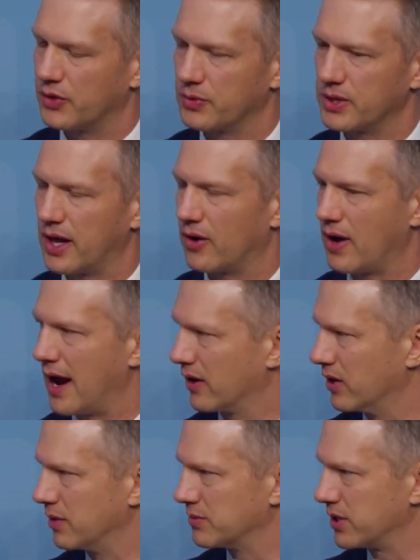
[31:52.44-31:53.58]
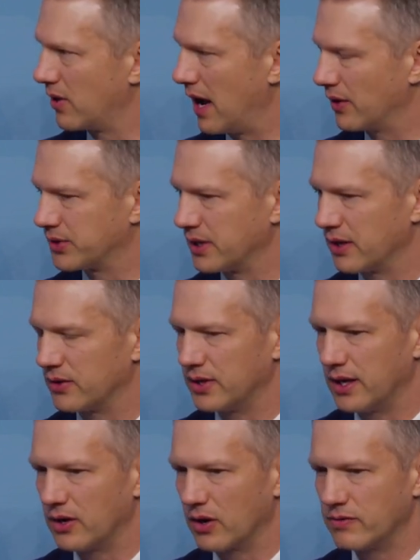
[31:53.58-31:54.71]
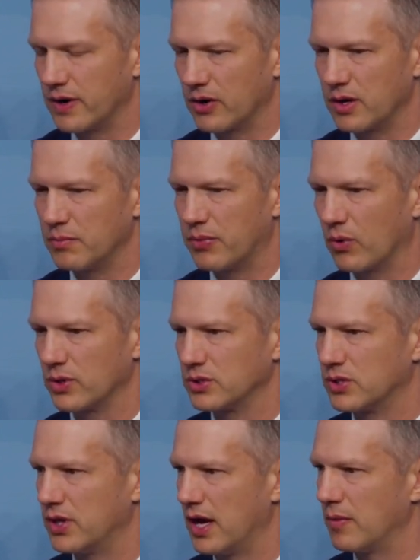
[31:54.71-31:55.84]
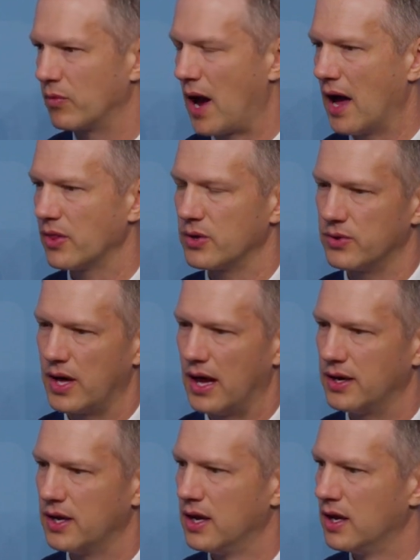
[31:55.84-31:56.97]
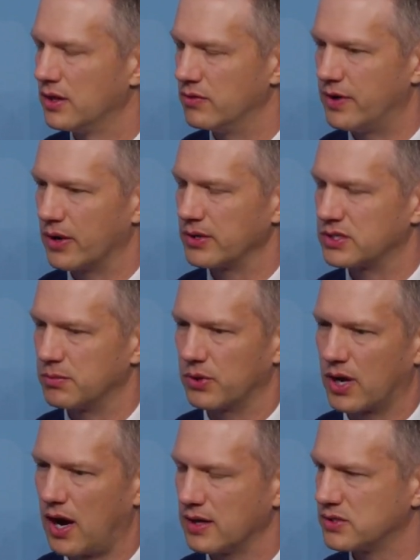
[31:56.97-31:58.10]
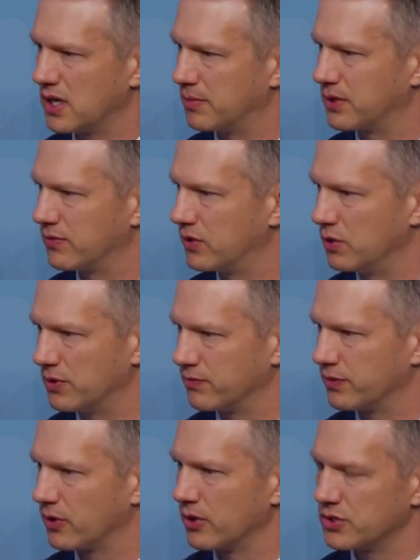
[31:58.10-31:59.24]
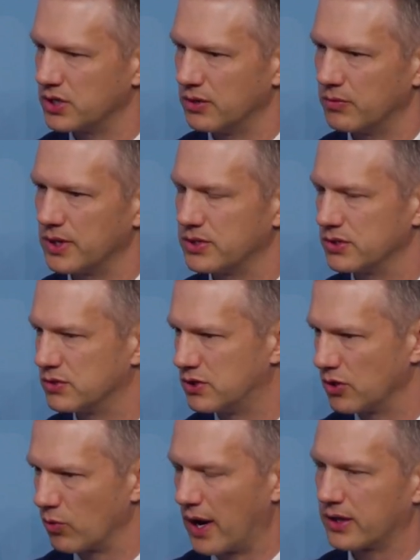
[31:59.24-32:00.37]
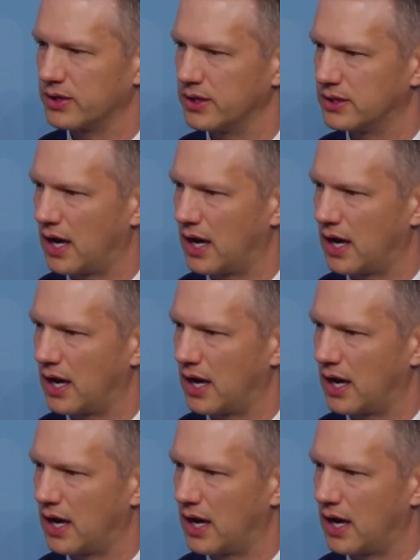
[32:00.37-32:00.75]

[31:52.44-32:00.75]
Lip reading: three-letter acronyms that are out there that are very important to them, rather than the very simple concept of human flourishing, which is directly